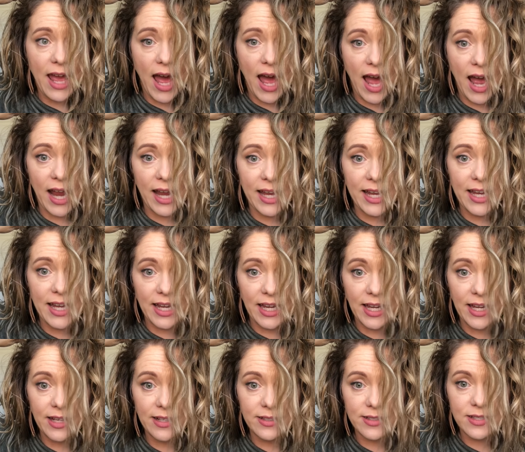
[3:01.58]
high
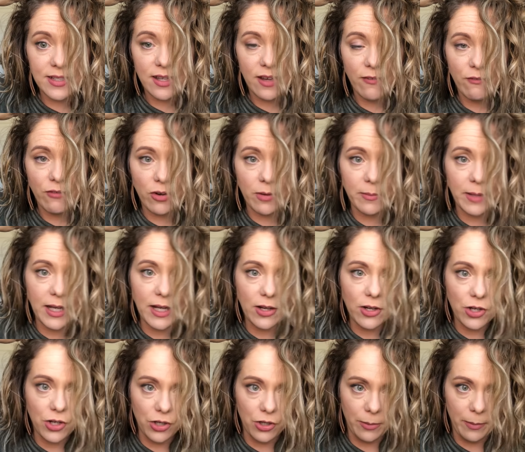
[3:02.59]
heat for me to
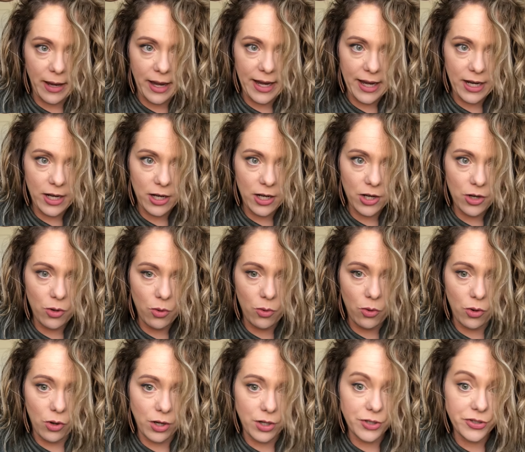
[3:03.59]
curl my hair
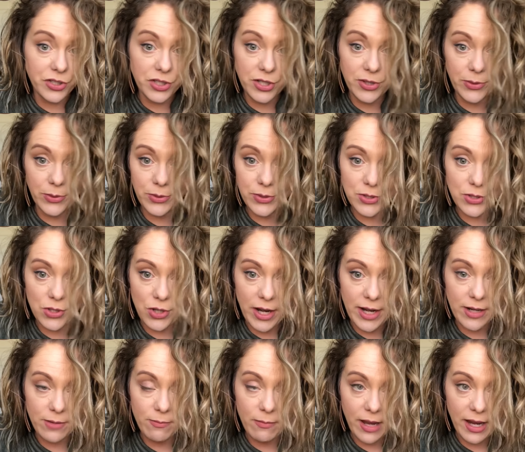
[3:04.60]
or to
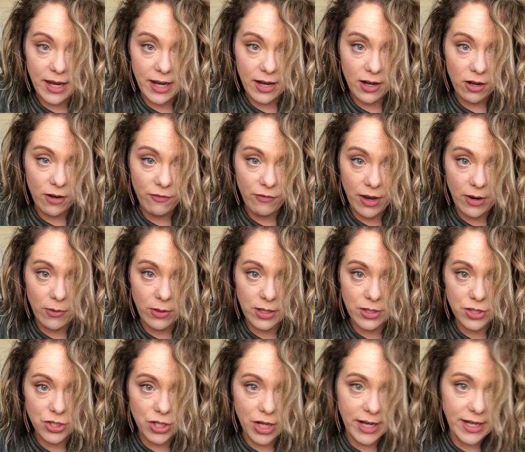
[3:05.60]
straighten my hair if I want
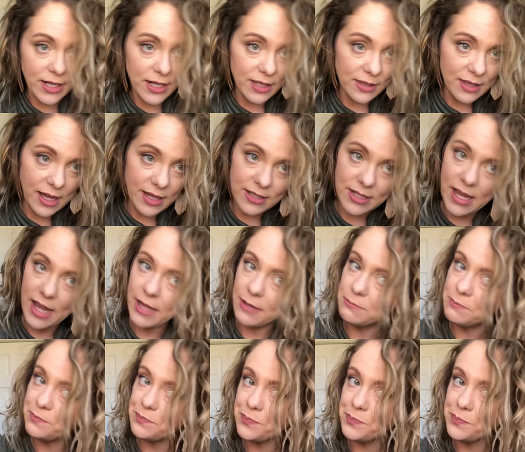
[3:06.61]
to straighten it that day.